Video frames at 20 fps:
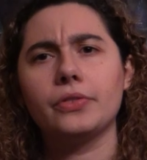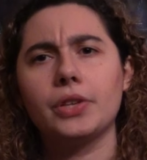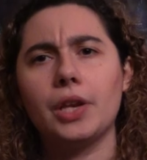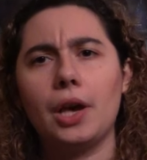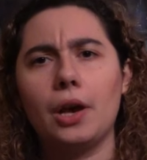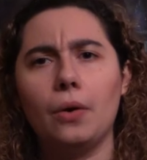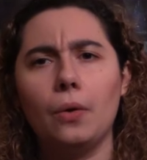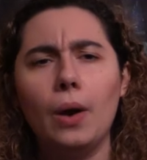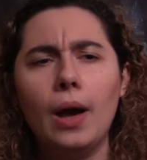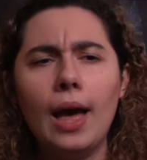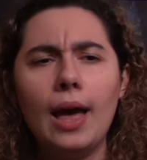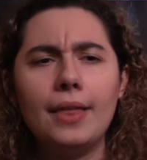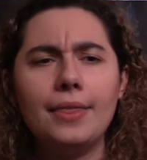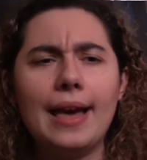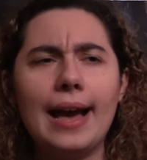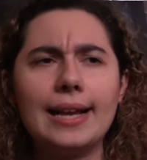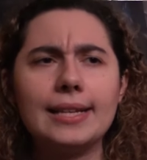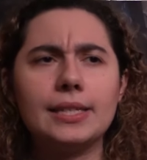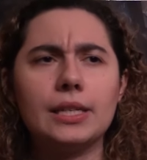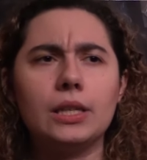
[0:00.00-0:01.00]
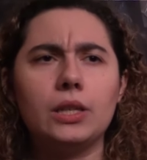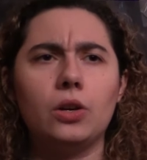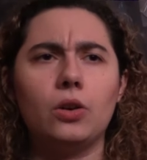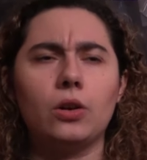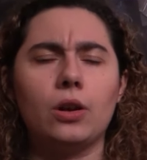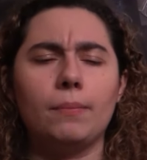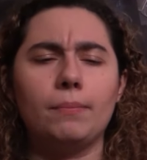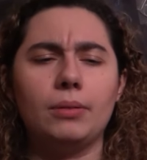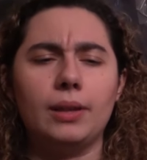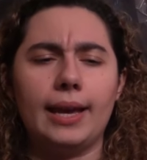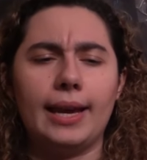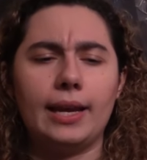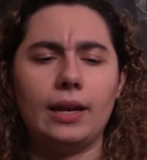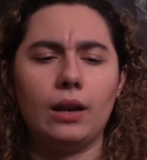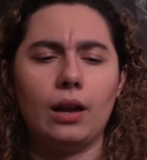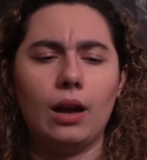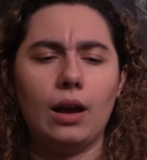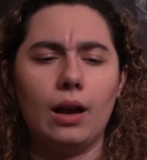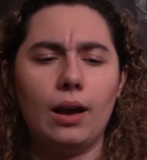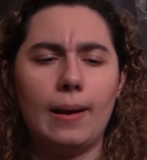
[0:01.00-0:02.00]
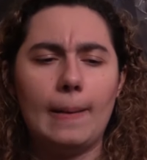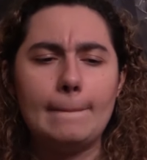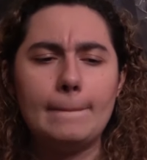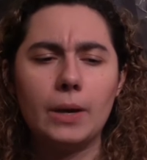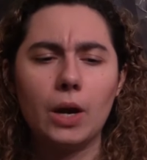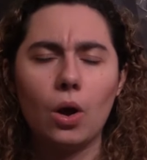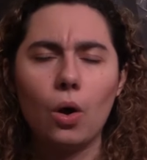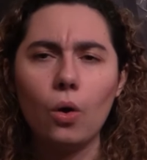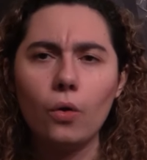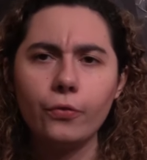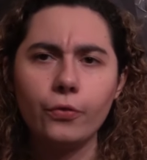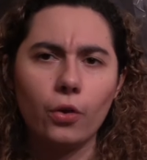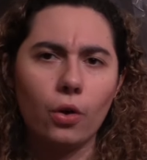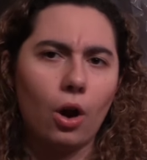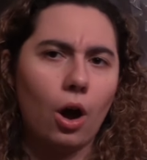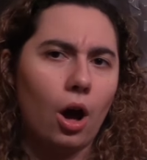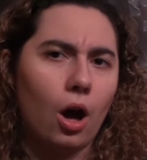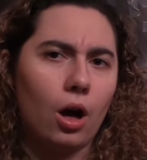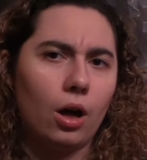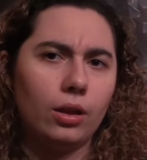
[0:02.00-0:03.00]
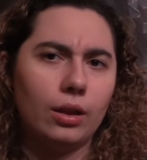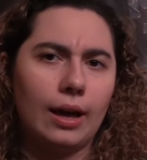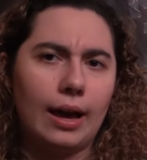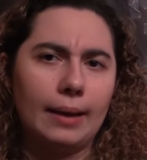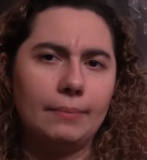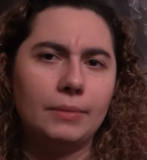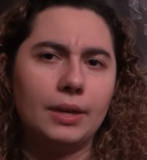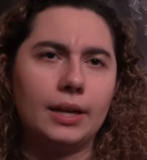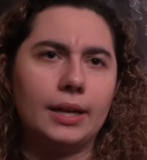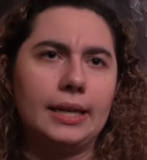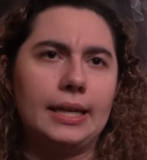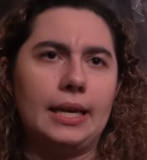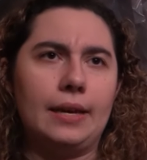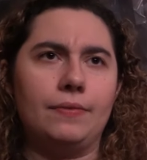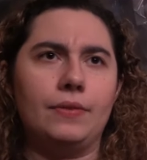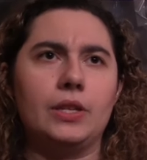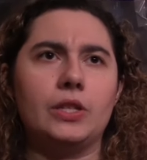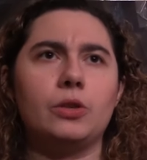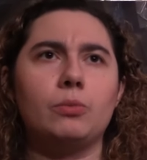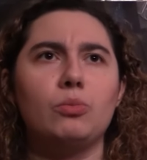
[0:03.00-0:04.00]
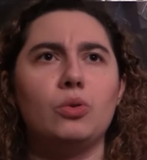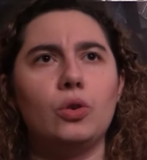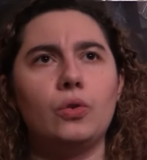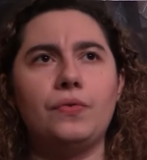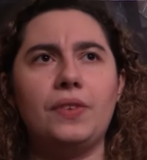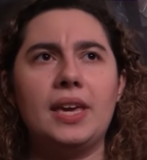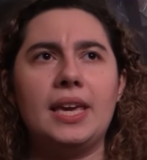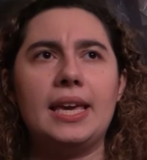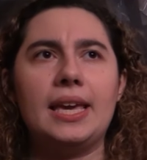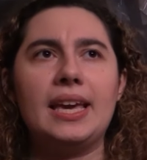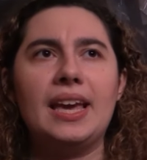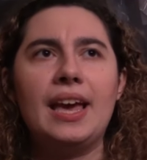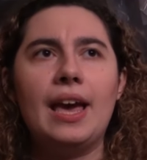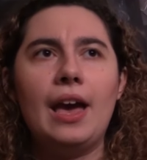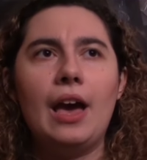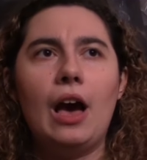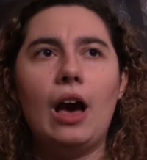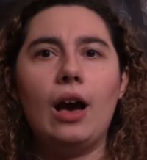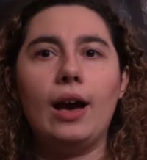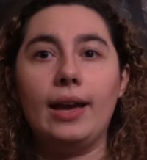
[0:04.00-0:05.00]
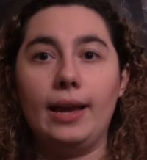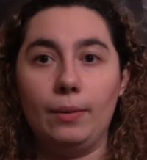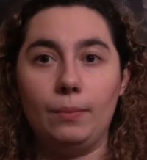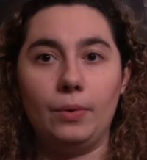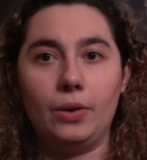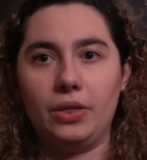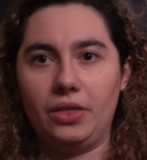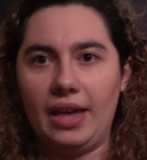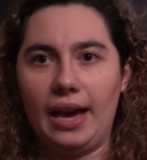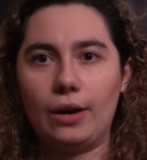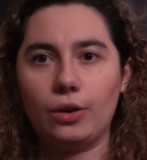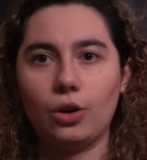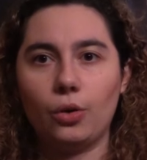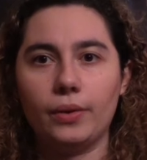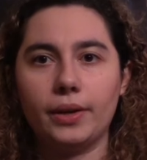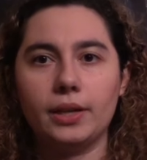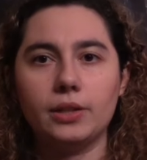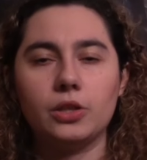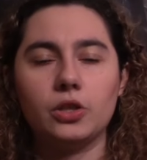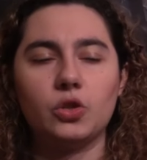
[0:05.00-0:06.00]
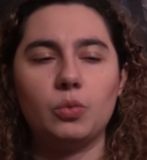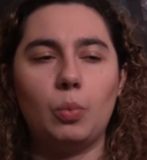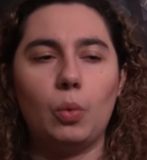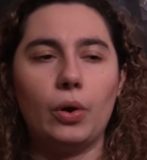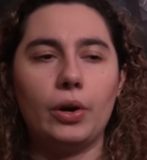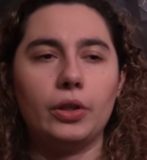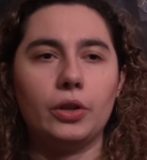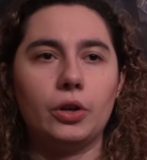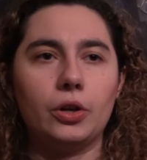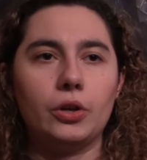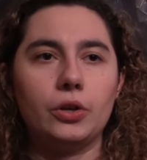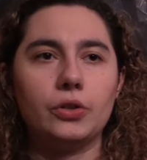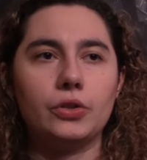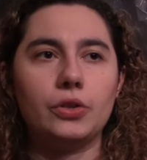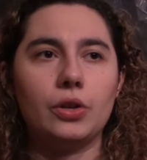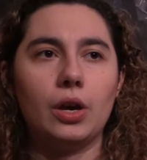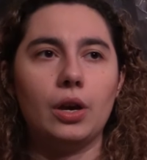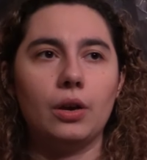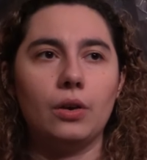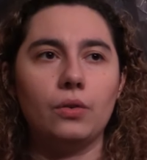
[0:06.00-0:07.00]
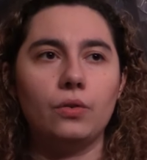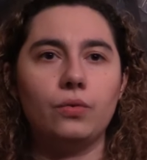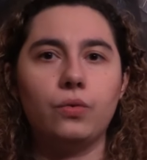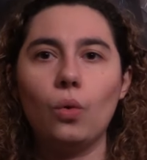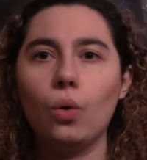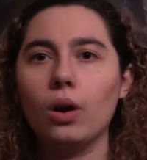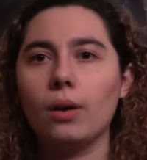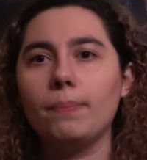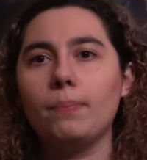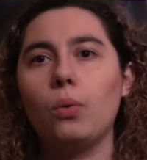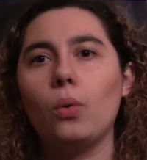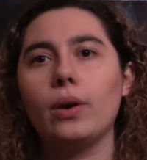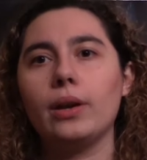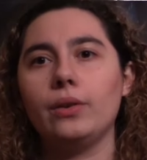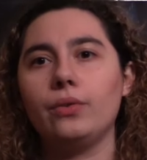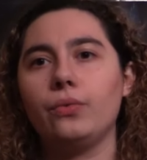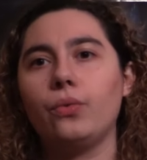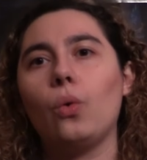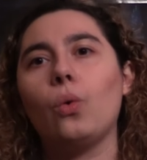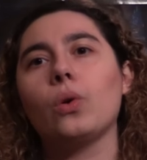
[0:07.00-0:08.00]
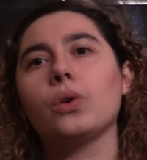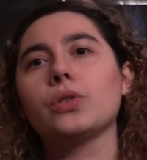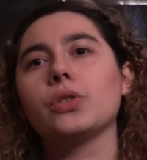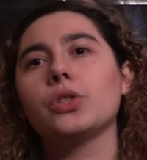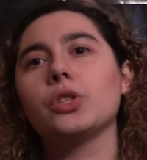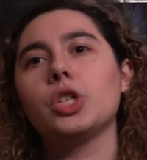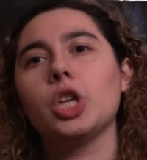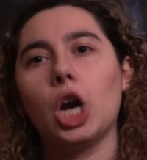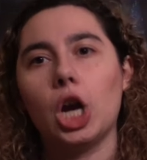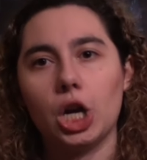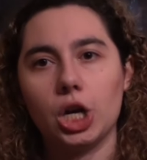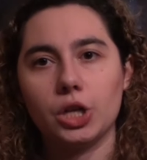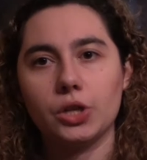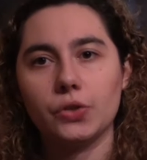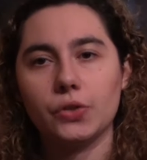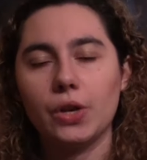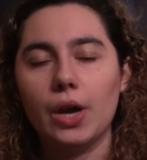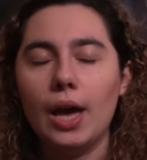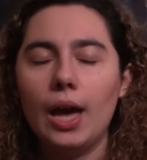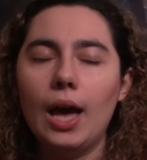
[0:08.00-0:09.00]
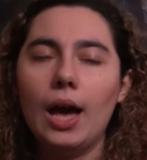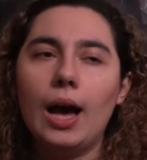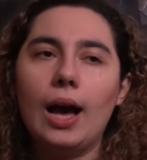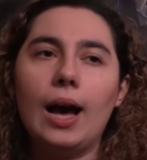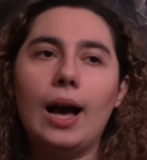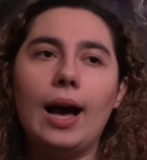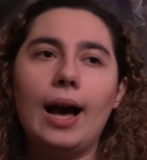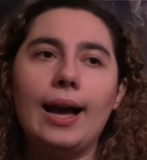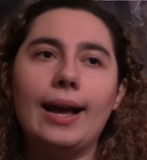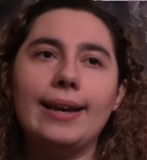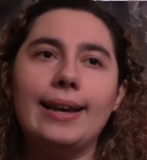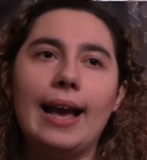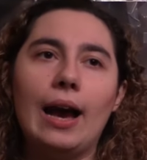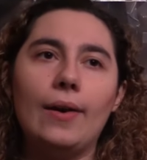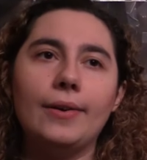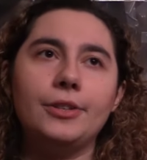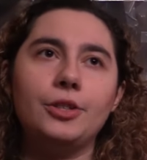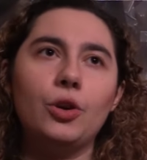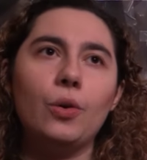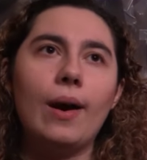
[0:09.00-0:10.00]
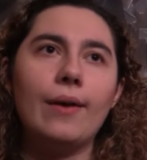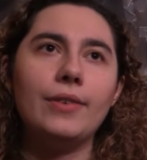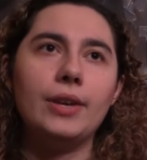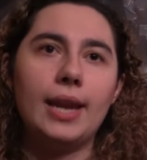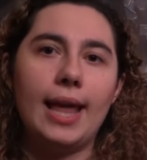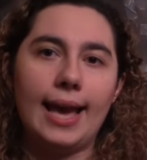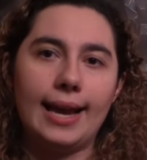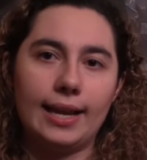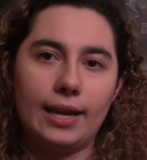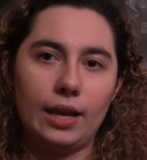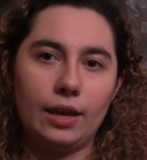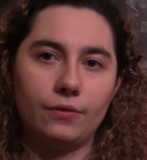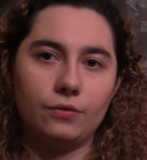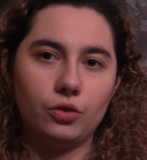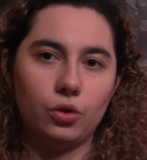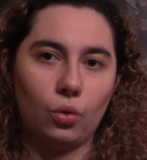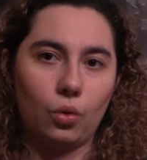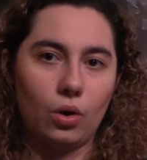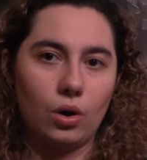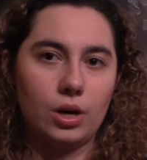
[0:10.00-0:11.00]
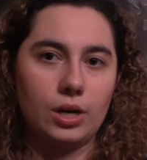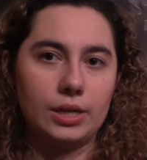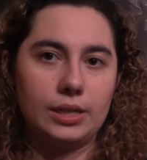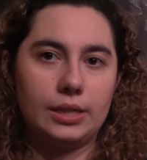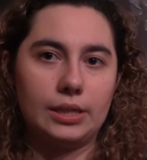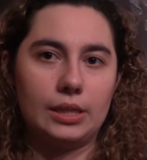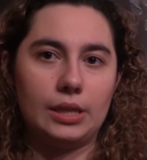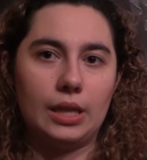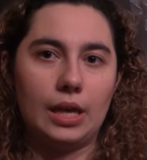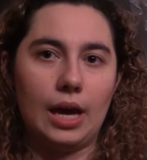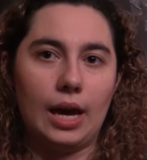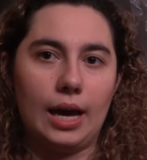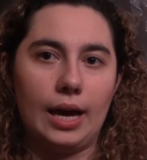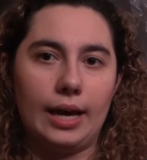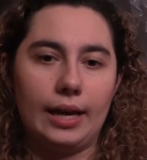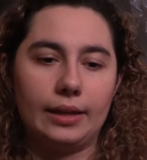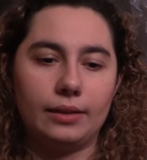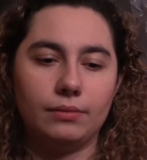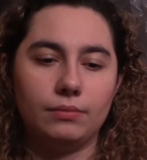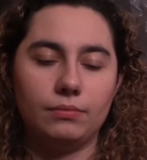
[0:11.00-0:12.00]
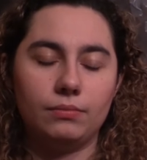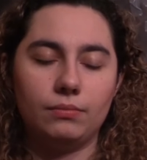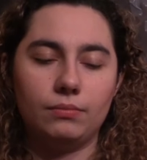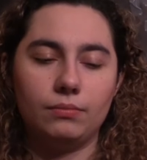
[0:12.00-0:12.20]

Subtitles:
so that is a little complaint. But overall, I'm gonna give this movie, without going into spoilers, 4.4 stars. Now, I do have a negative towards the